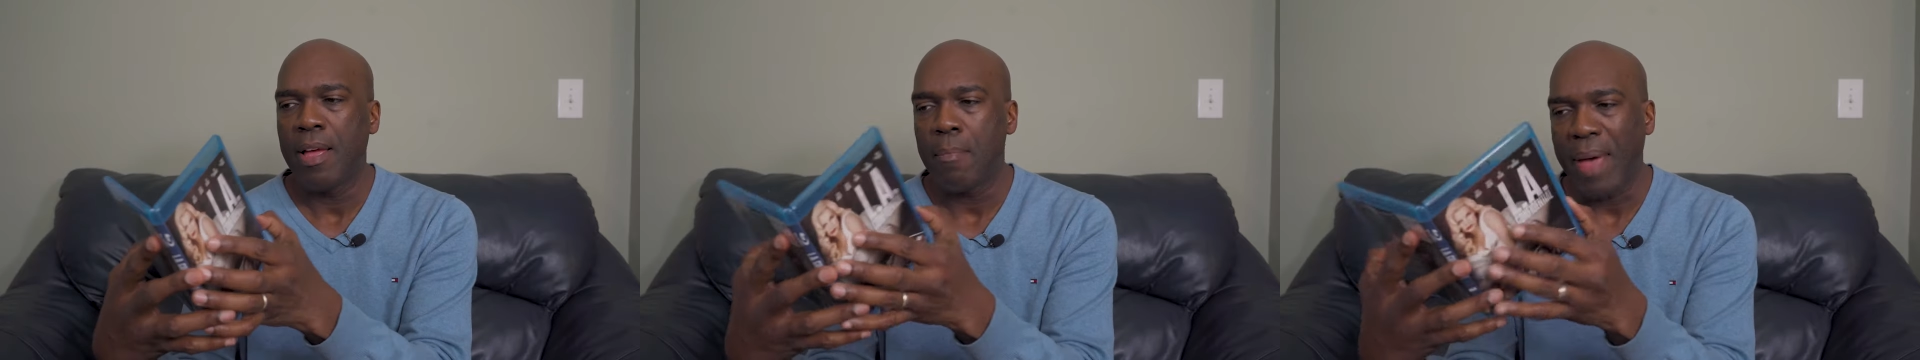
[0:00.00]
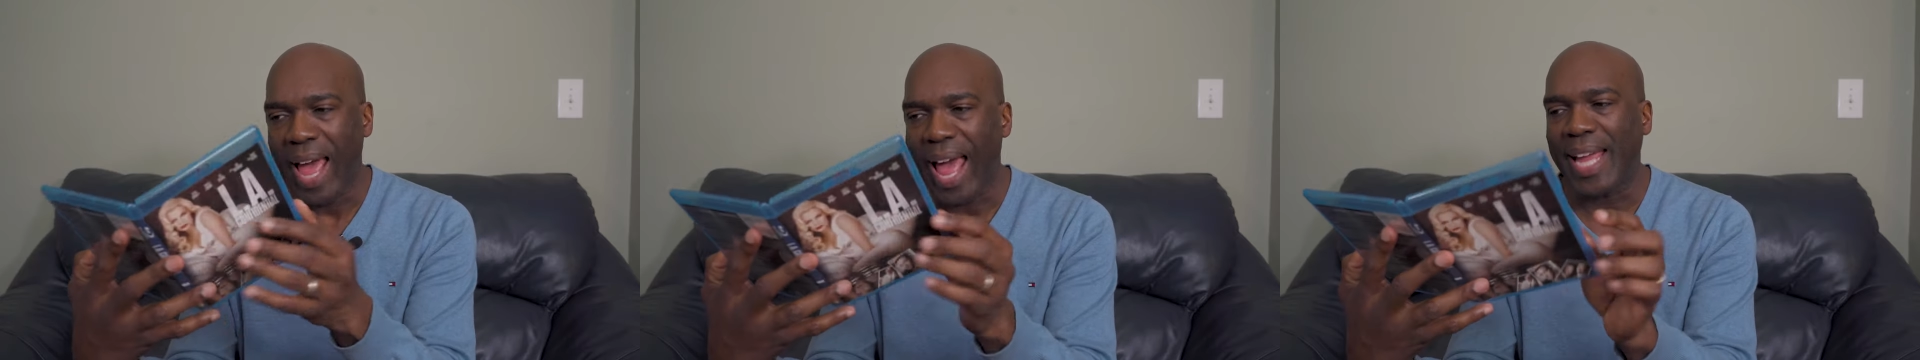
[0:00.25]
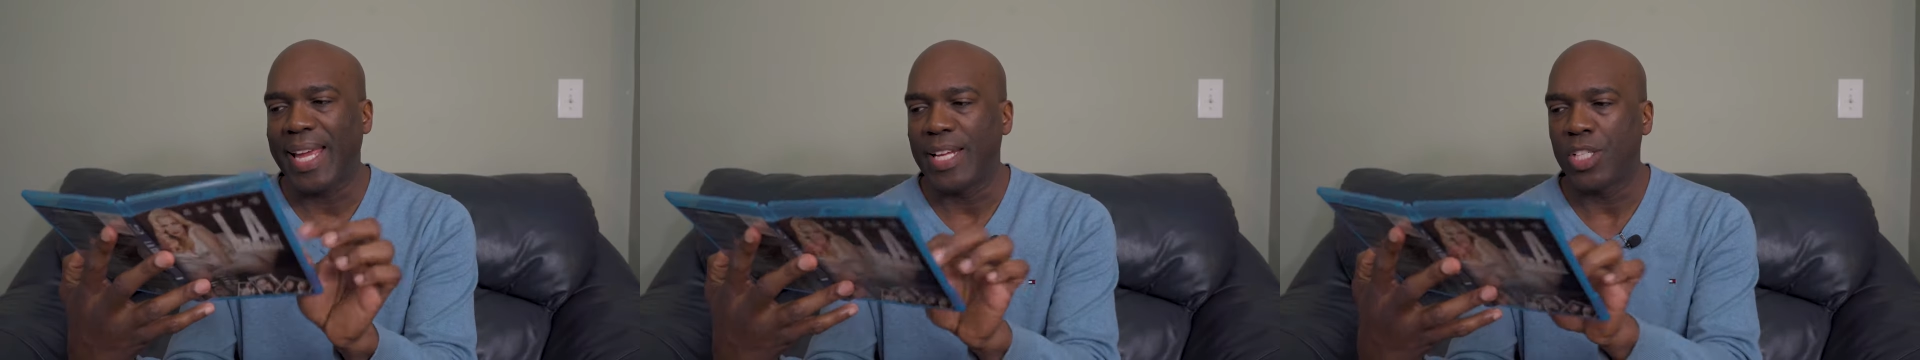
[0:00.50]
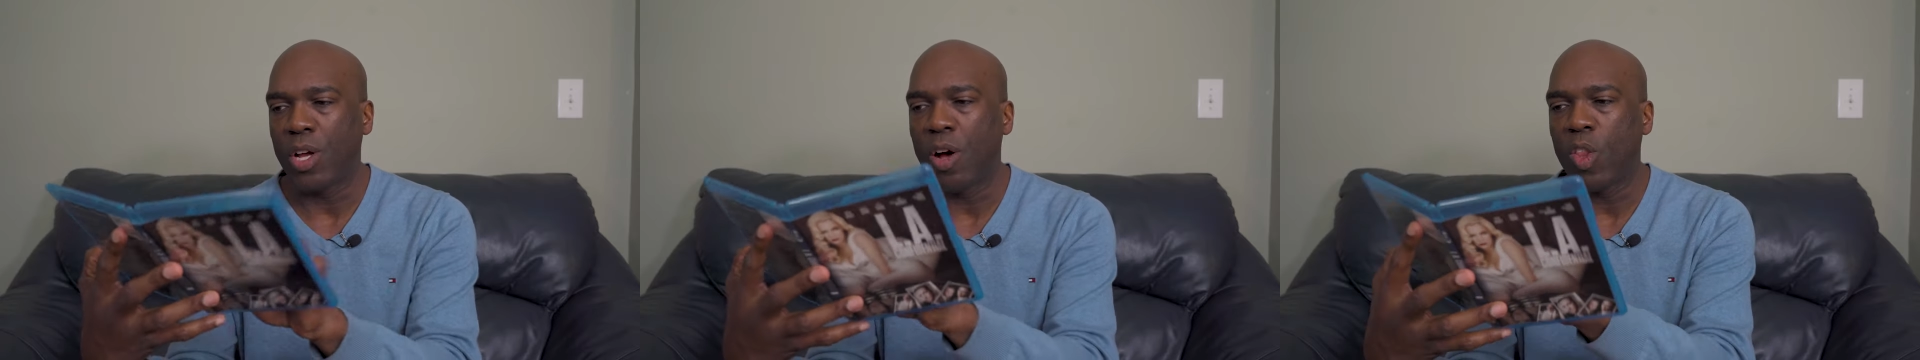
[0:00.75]

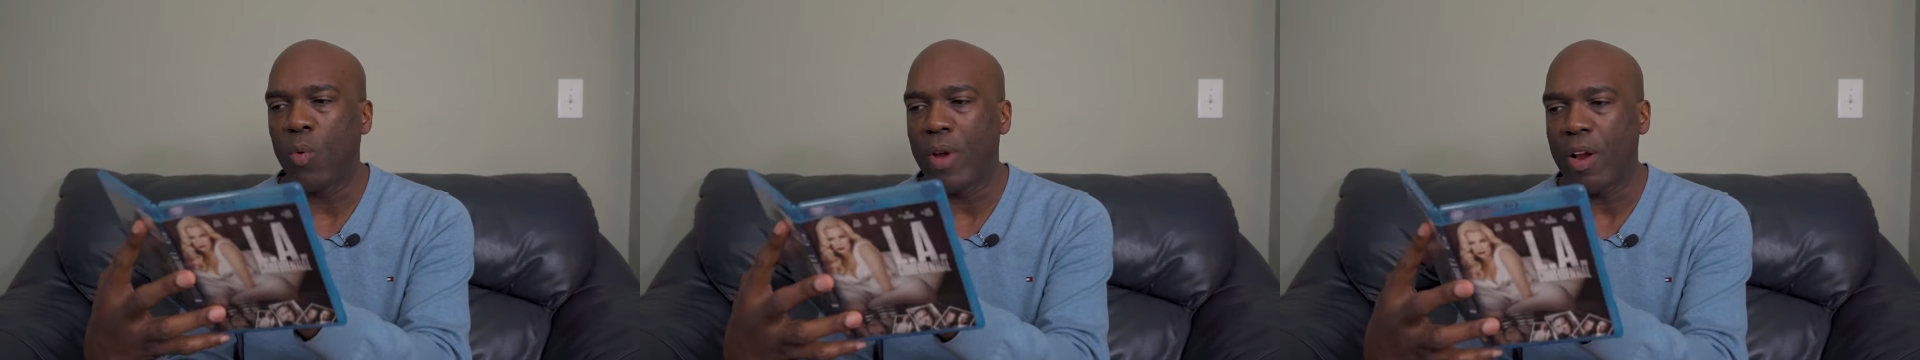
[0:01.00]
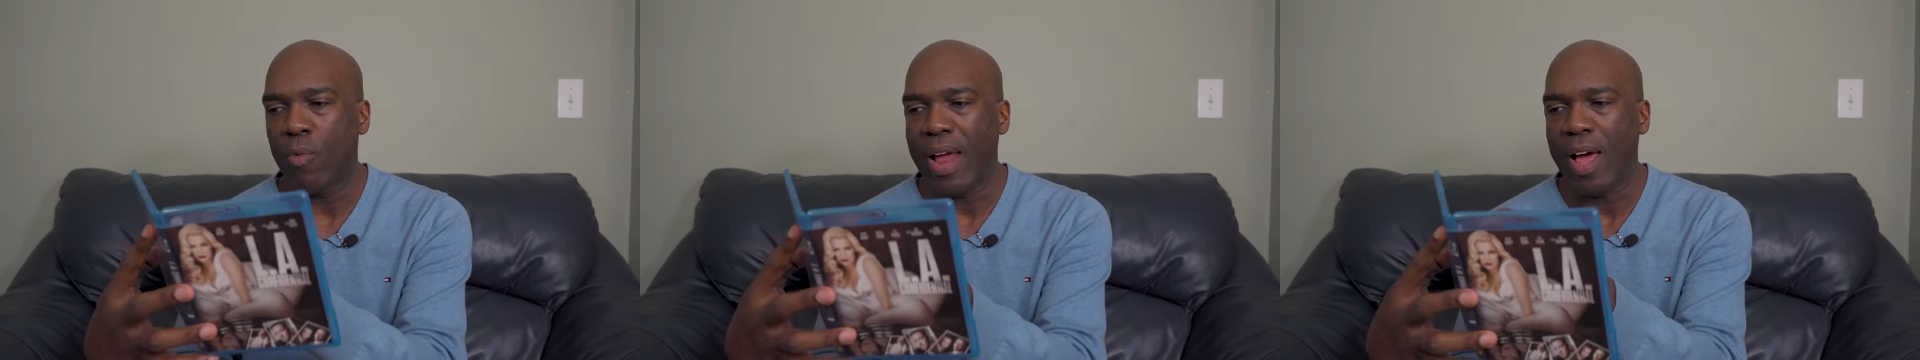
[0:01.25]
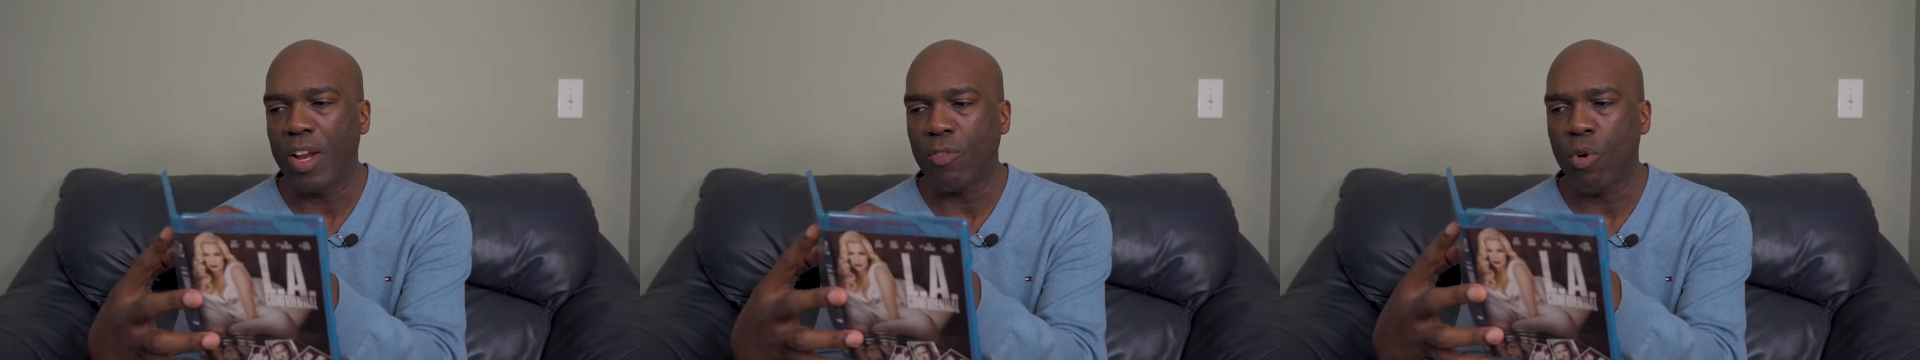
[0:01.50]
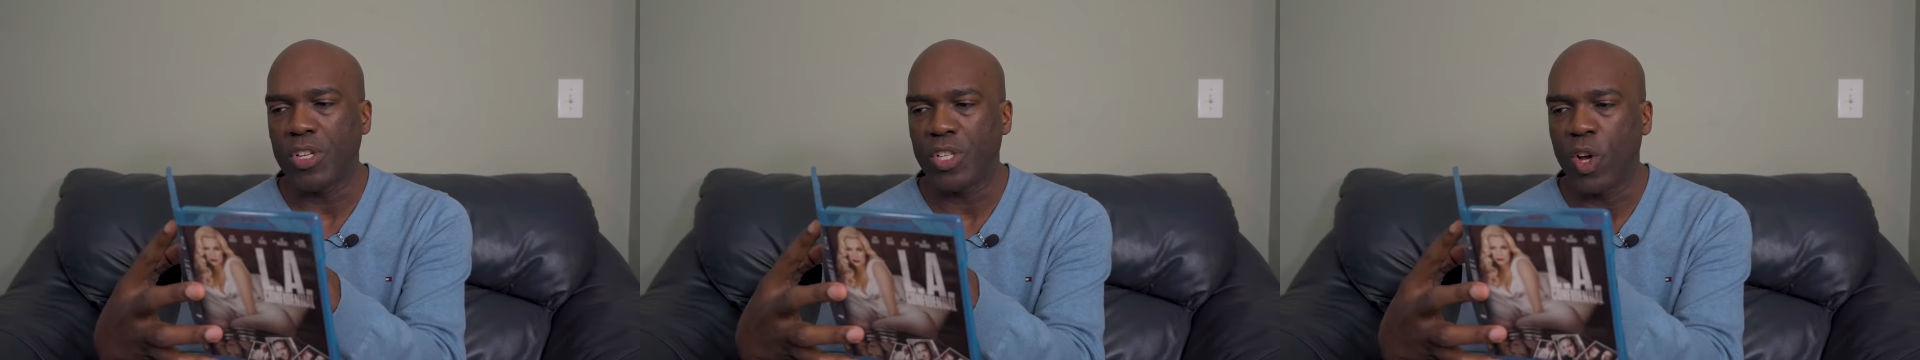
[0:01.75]
package all the way around. Of
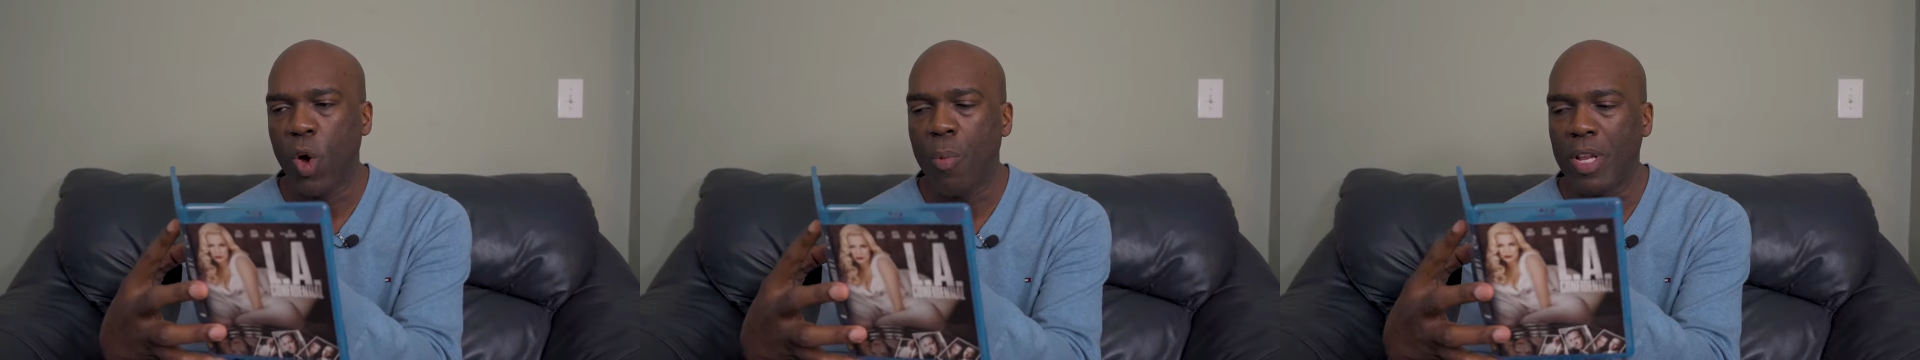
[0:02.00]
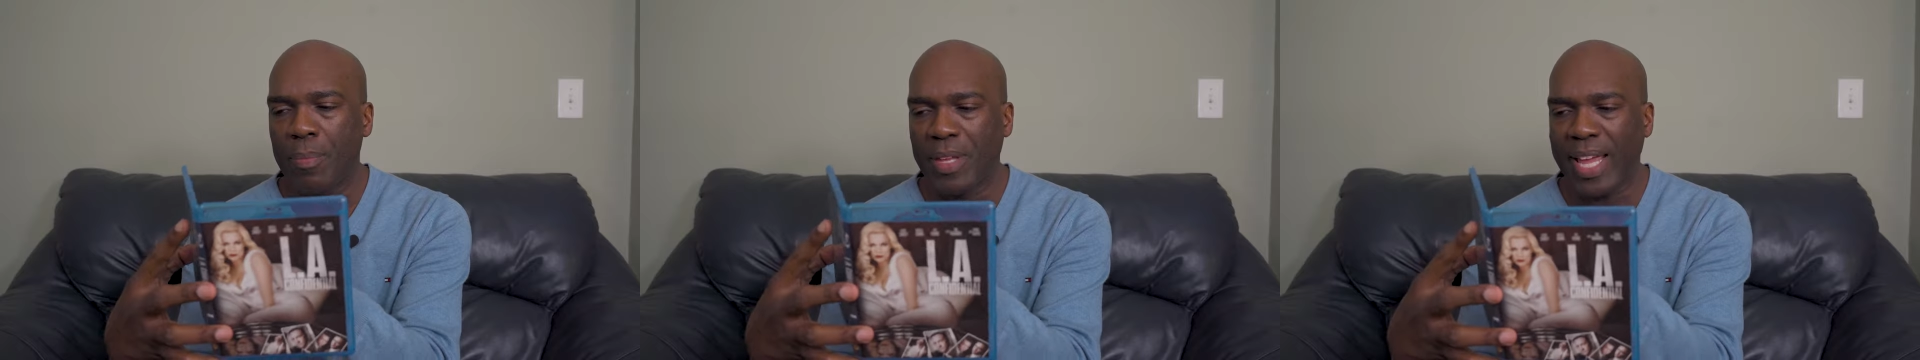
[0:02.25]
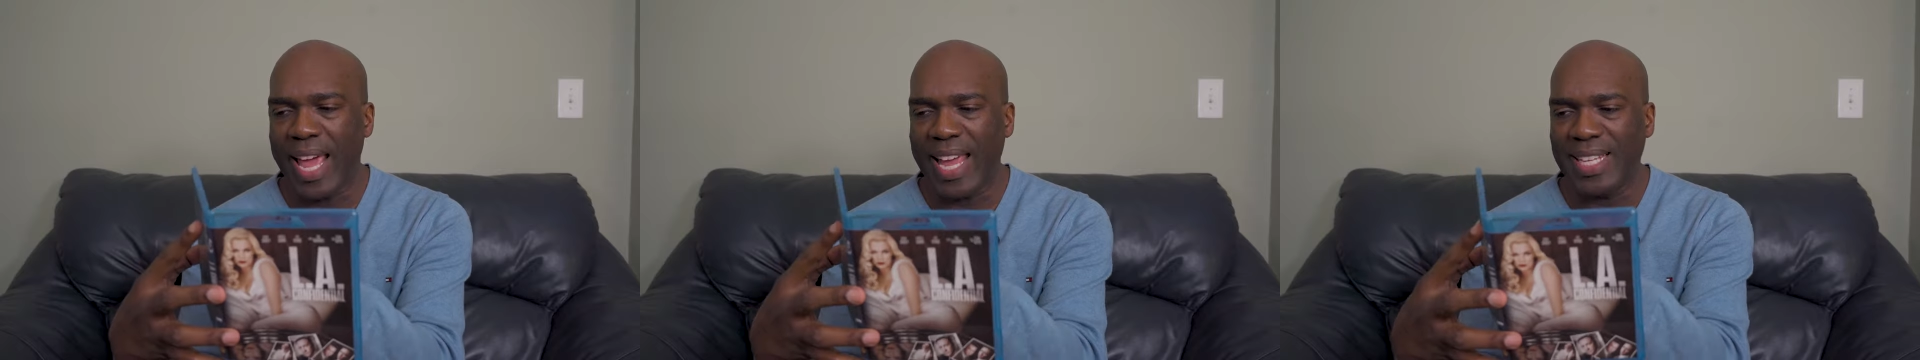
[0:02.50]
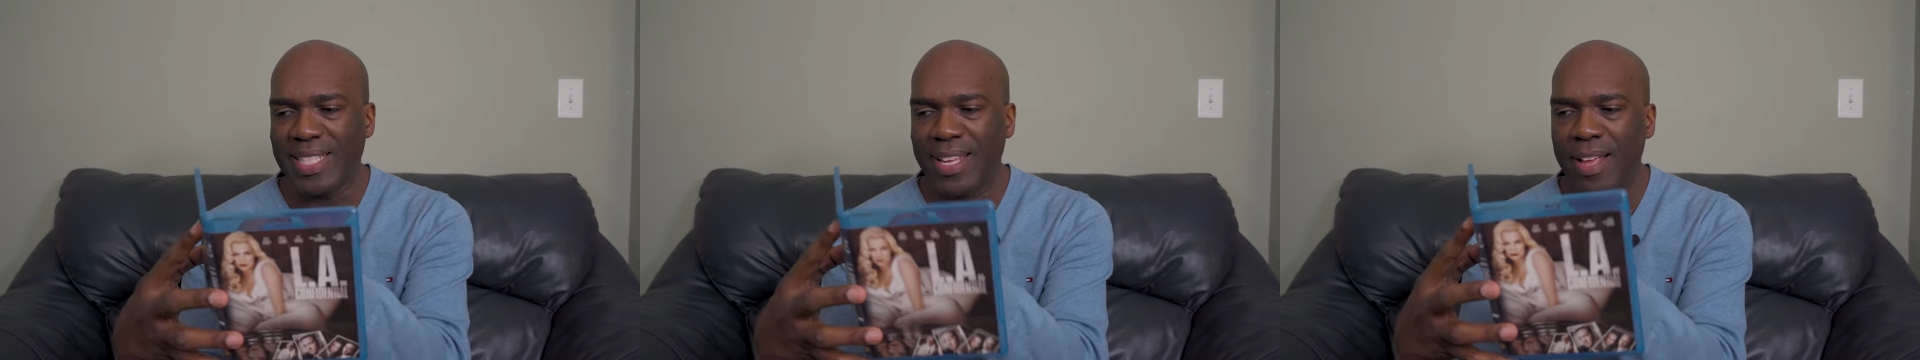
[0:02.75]
course, you open up the
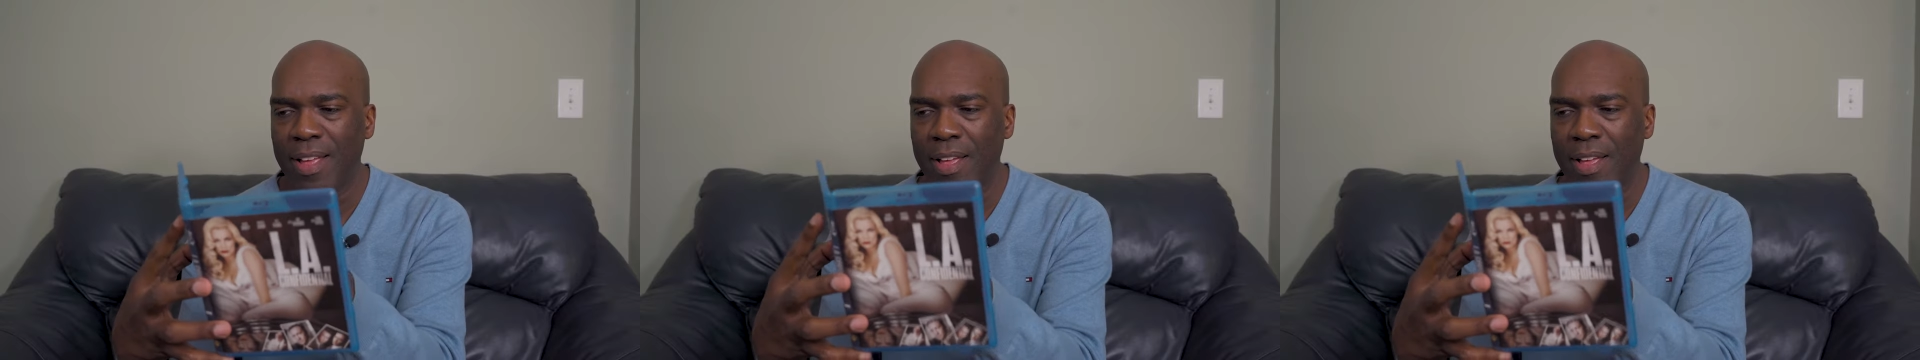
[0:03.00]
case.